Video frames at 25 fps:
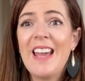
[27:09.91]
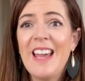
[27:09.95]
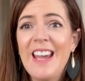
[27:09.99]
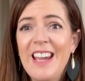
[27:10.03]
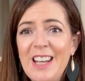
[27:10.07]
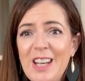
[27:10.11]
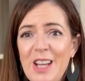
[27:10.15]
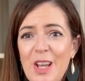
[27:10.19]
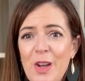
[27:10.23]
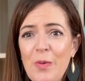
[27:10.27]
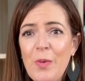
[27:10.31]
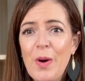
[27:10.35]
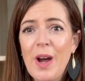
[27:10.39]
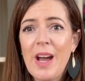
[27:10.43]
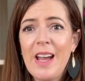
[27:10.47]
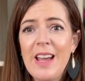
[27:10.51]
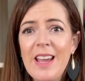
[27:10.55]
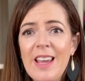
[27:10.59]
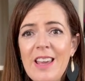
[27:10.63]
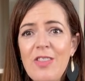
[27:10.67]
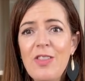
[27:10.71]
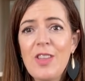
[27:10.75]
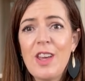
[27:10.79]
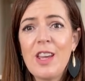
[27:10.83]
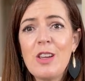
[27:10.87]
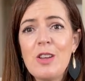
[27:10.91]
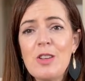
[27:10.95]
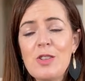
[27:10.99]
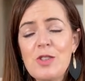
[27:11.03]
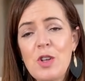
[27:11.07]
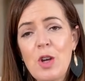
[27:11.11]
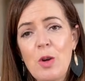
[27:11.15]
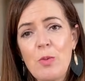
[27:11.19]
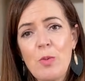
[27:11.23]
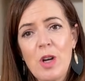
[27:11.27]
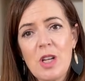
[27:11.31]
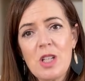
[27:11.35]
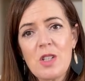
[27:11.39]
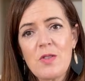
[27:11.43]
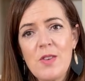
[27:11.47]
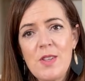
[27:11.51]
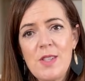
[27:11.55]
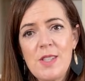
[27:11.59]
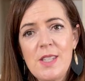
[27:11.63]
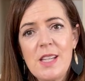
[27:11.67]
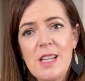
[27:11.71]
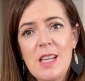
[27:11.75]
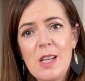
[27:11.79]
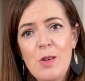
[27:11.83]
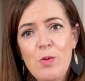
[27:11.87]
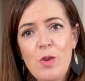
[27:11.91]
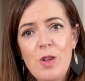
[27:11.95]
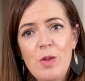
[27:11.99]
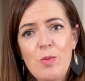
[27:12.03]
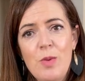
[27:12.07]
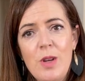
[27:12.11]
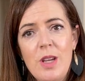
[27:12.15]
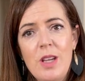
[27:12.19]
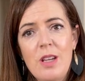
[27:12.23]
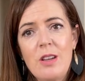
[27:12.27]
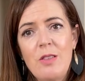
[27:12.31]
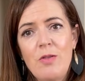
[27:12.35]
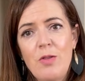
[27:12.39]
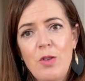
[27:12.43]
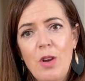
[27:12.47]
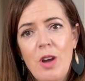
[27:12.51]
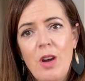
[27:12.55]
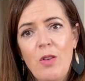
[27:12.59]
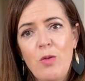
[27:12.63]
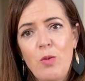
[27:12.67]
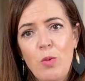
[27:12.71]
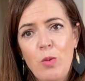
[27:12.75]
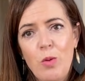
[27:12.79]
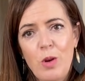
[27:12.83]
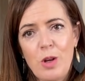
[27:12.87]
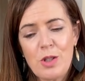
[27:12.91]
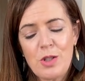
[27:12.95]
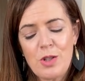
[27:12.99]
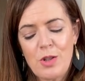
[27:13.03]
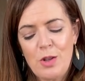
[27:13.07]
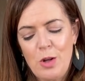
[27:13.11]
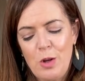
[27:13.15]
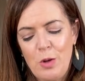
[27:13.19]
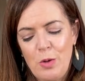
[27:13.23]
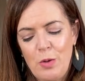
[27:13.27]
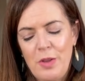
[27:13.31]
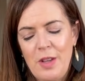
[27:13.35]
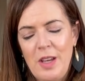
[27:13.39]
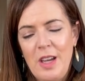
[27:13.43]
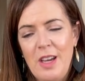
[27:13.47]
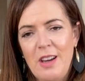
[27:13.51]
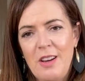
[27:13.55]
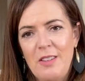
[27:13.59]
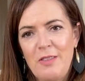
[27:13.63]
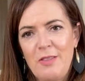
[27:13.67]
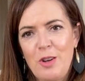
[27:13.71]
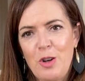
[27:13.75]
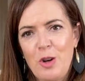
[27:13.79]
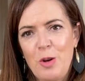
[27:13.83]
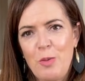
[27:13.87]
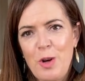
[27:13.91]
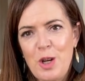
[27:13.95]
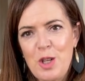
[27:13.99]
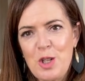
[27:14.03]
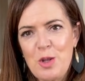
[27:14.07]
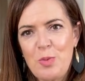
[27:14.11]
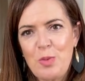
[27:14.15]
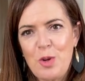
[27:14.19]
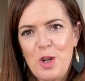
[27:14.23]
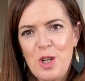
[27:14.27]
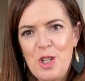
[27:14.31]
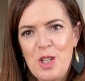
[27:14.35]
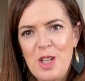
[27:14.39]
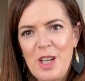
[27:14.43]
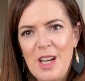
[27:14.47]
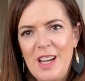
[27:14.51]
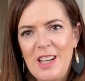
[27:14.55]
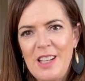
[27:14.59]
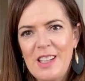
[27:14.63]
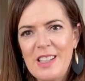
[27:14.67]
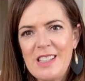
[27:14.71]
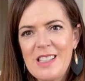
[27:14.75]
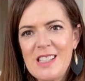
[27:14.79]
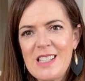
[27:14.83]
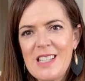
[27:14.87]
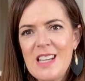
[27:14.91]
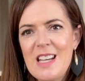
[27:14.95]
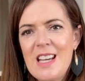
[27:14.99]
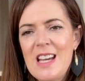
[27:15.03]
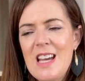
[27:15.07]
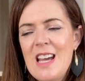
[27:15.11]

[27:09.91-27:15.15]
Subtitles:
Anyway, thank you so much for sticking with me. If you have watched the whole thing, I very much appreciate it.